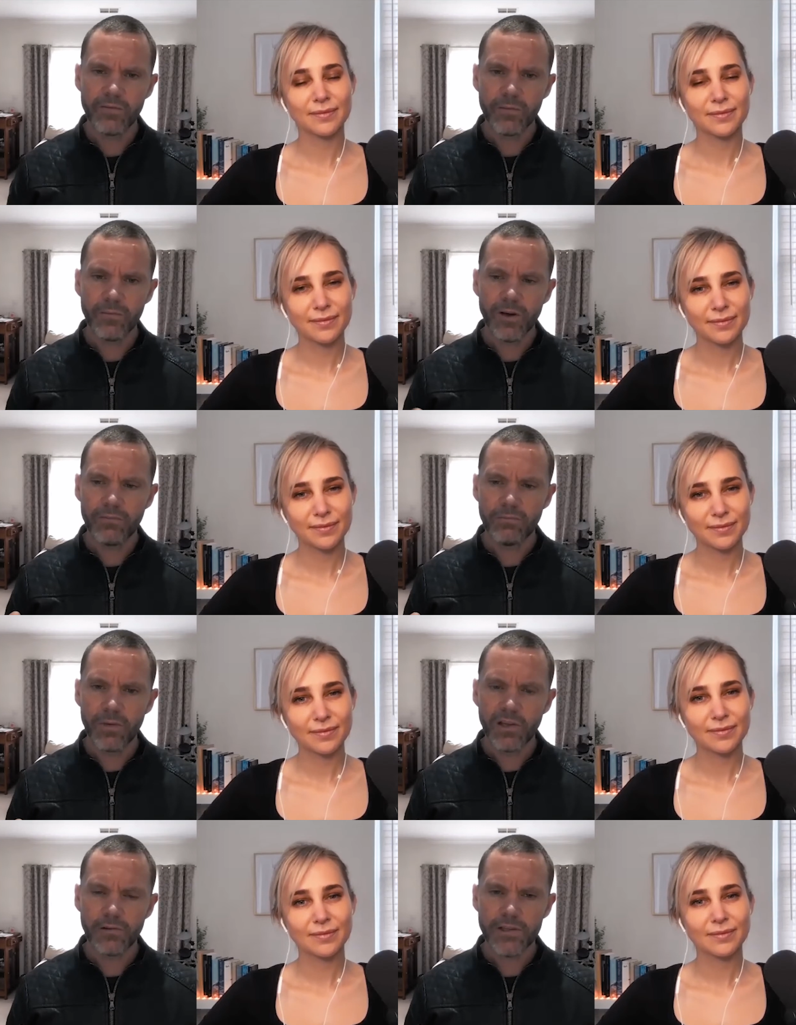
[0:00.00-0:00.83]
Speaker 1: from my
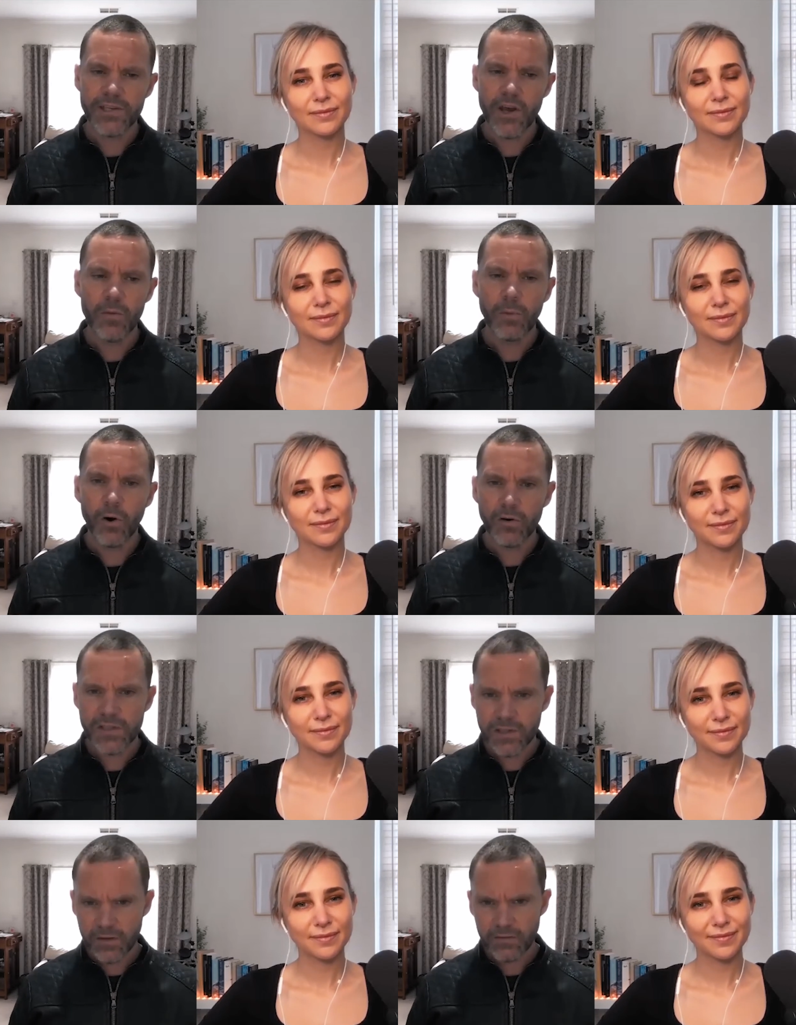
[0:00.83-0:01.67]
little soapbox
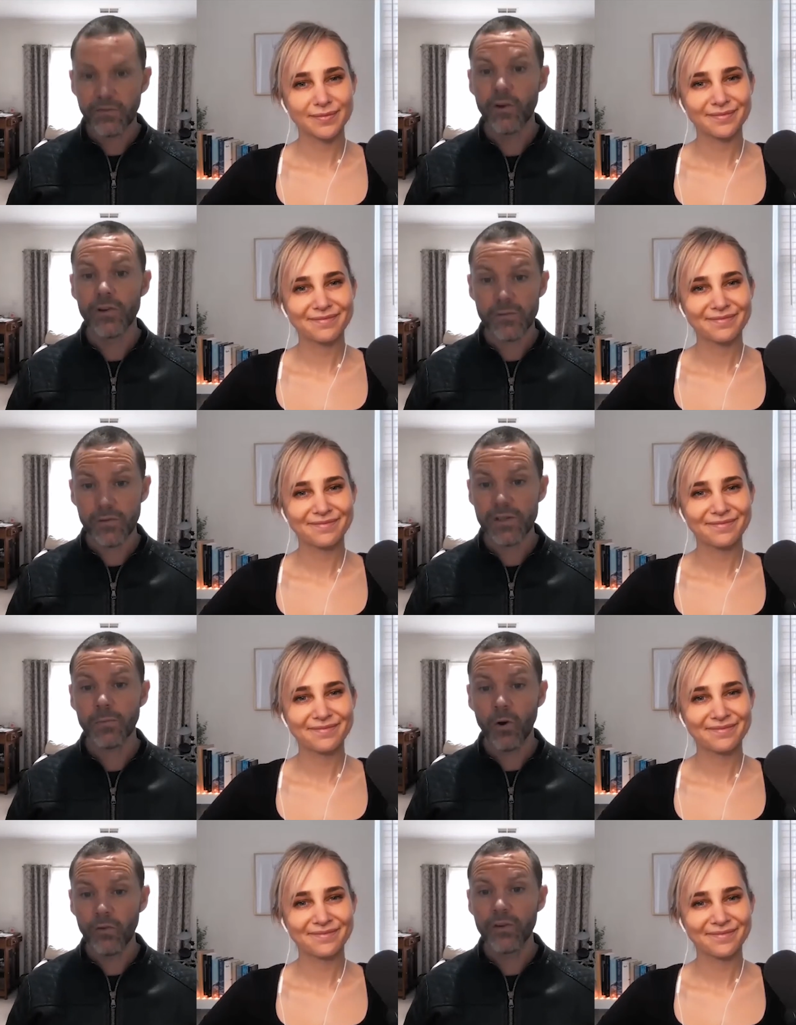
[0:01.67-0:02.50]
to first
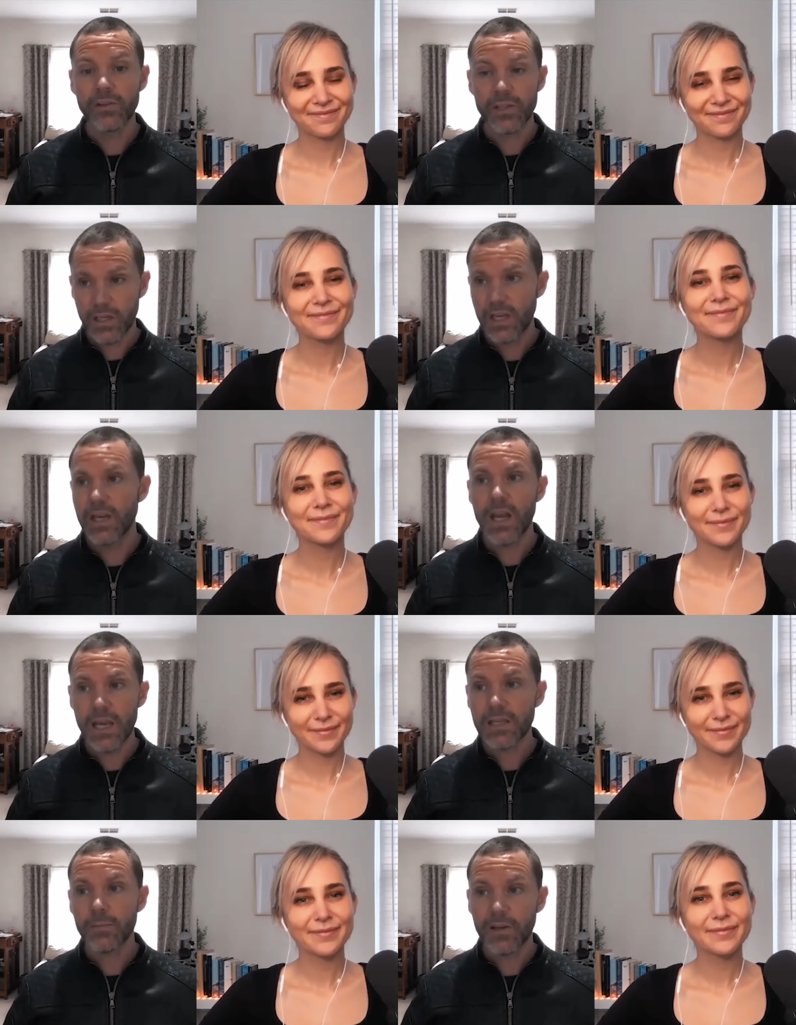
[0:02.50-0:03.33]
responders that you need
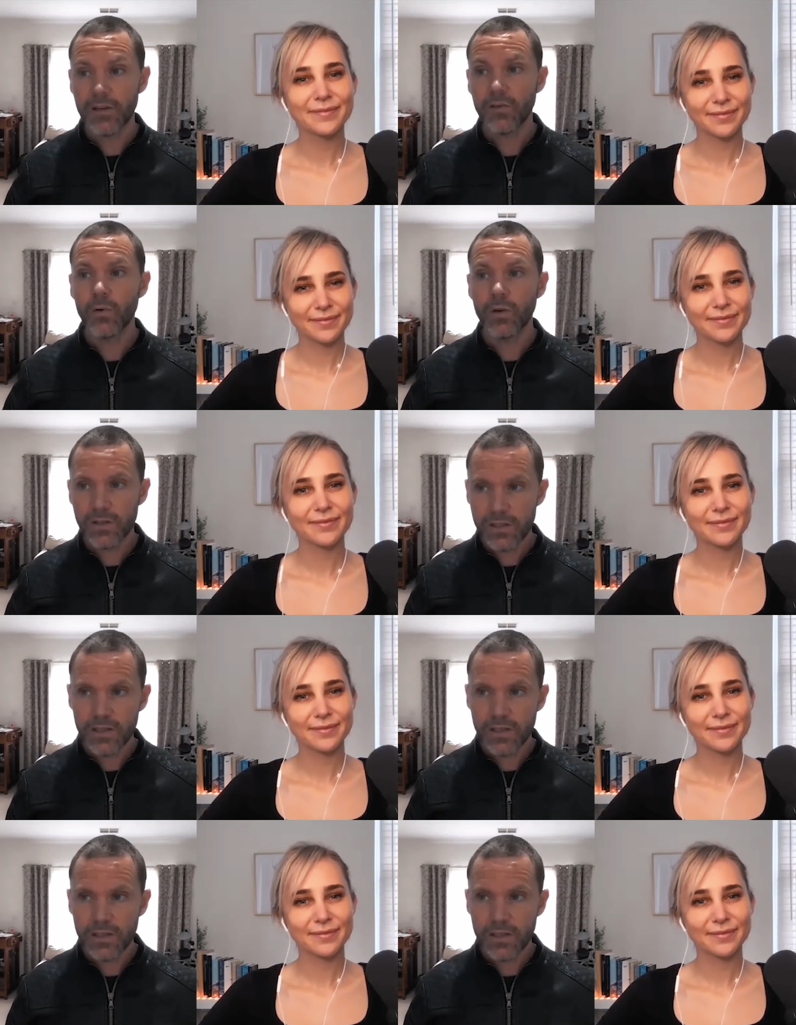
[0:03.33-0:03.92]
to be doing this.